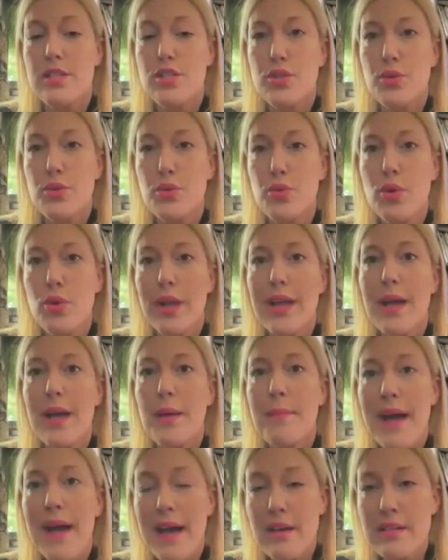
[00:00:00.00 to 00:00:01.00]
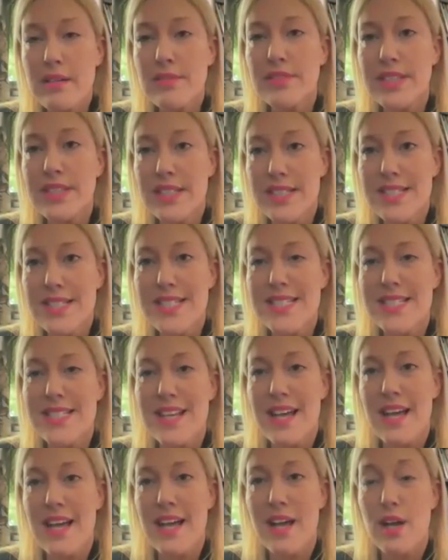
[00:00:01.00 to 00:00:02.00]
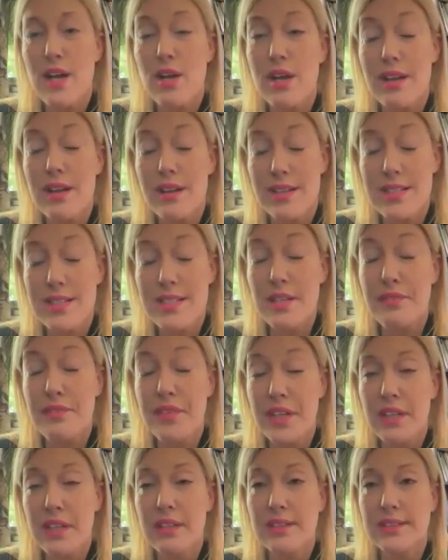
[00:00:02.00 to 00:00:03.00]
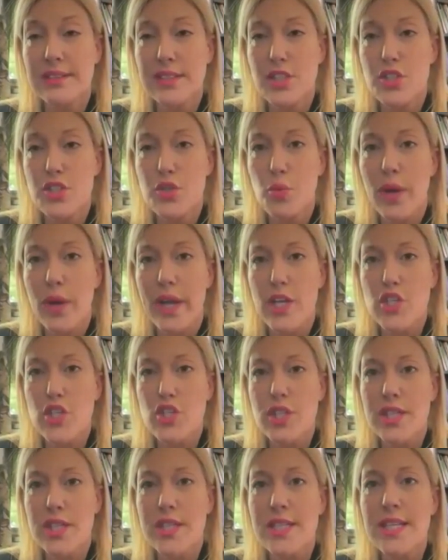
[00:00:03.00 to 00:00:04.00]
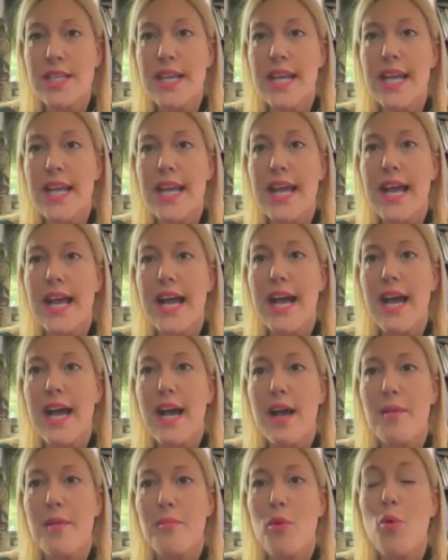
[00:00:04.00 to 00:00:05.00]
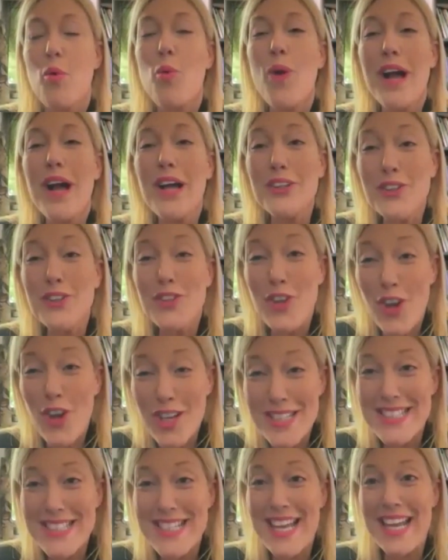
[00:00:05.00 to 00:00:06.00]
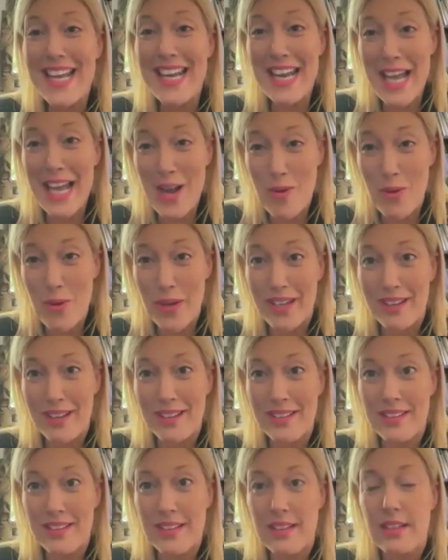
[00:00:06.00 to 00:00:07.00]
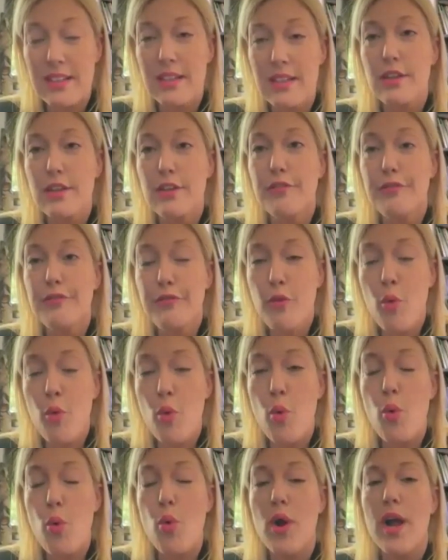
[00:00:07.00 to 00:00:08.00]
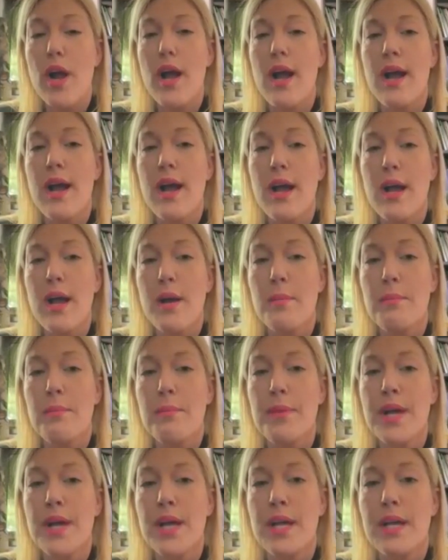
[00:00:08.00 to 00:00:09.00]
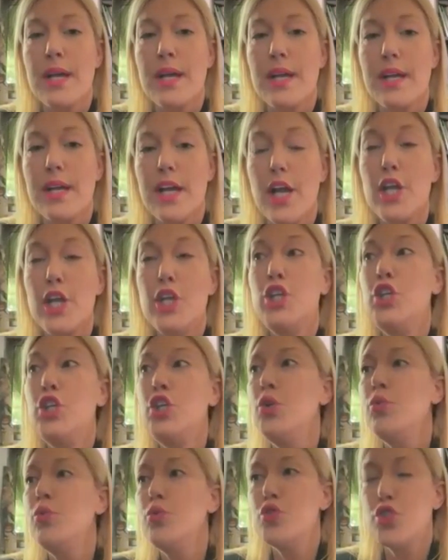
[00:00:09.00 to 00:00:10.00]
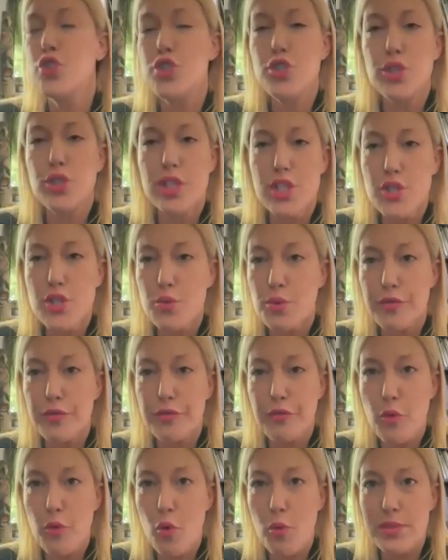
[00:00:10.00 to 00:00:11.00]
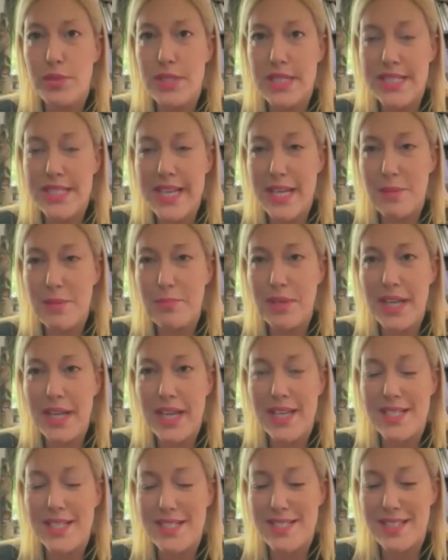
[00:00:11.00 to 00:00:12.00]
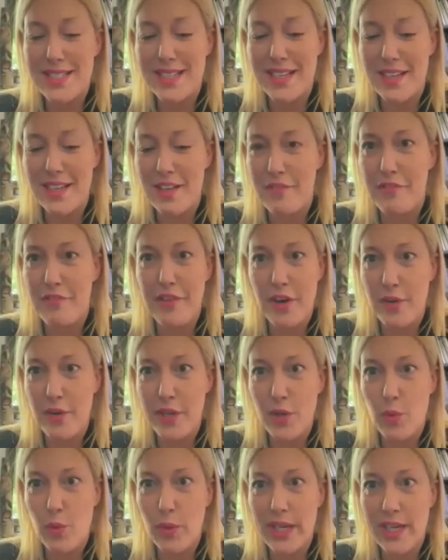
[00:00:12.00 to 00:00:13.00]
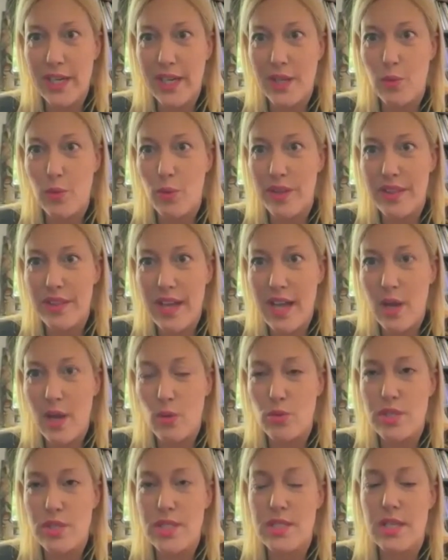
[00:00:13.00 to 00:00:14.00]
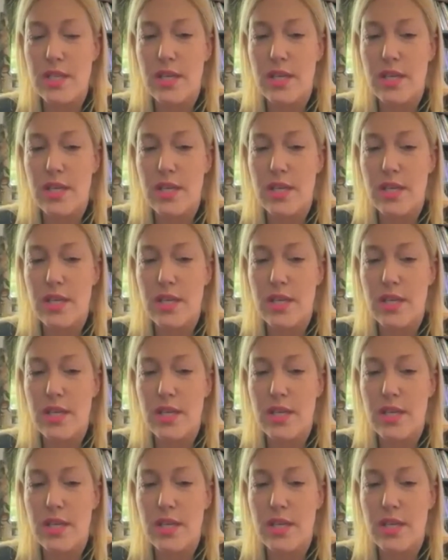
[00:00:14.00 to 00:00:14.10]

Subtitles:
to come out of this difficult situation while not allowing for a huge judicial reform to take place very quickly without